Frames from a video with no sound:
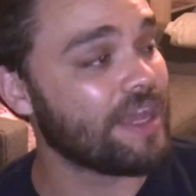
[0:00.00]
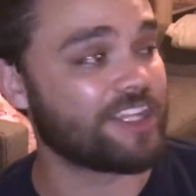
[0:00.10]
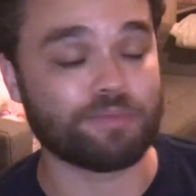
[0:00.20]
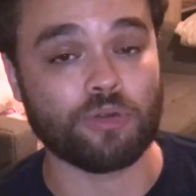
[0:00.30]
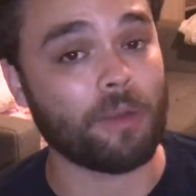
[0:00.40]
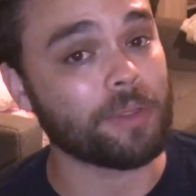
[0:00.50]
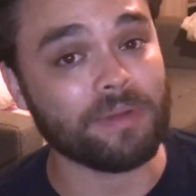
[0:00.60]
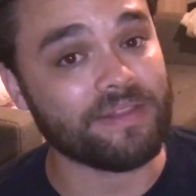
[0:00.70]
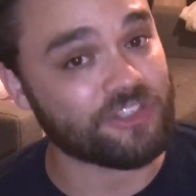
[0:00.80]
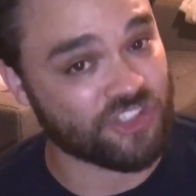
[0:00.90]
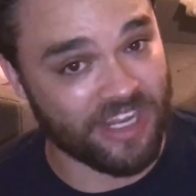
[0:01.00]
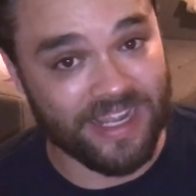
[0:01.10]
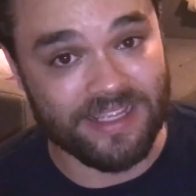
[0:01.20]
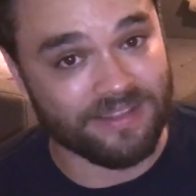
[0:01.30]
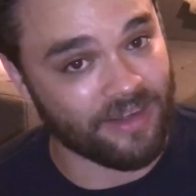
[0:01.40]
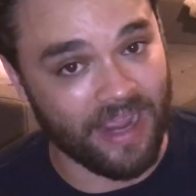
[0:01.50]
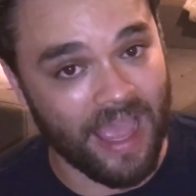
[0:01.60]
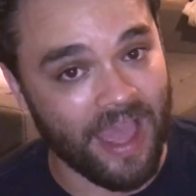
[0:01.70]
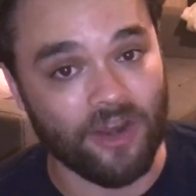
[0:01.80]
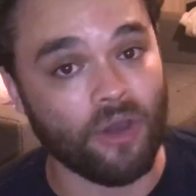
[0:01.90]
It's probably the cheese that I
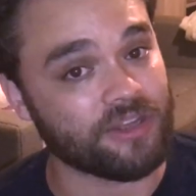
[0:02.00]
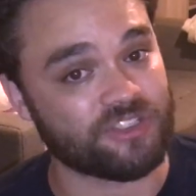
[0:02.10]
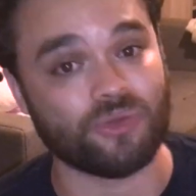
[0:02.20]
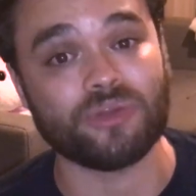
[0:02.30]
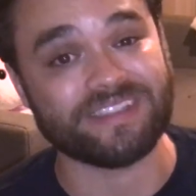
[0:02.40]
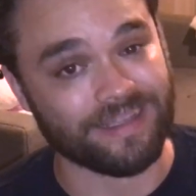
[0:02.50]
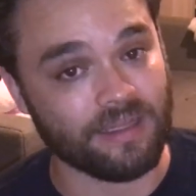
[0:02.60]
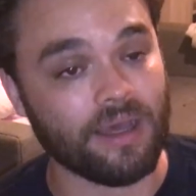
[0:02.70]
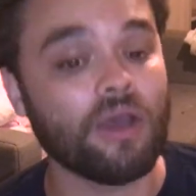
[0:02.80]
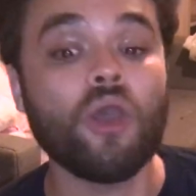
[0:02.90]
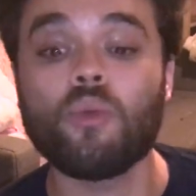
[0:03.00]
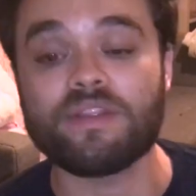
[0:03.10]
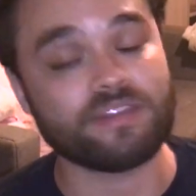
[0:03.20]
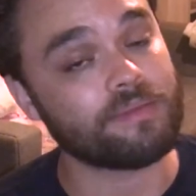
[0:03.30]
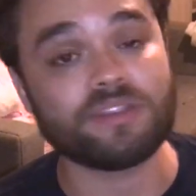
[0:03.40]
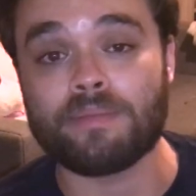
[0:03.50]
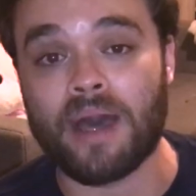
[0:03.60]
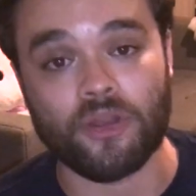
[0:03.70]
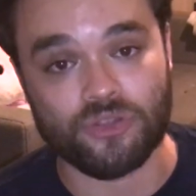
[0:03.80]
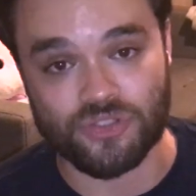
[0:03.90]
had on a tortilla with some
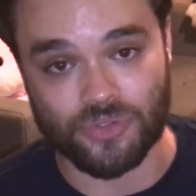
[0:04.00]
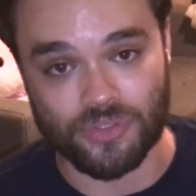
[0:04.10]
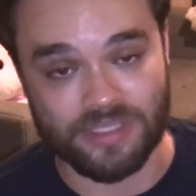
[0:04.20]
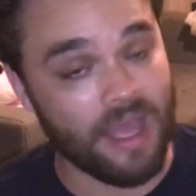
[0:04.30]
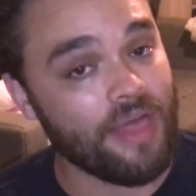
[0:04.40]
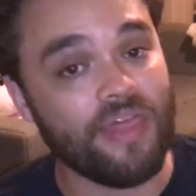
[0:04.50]
tomato sauce.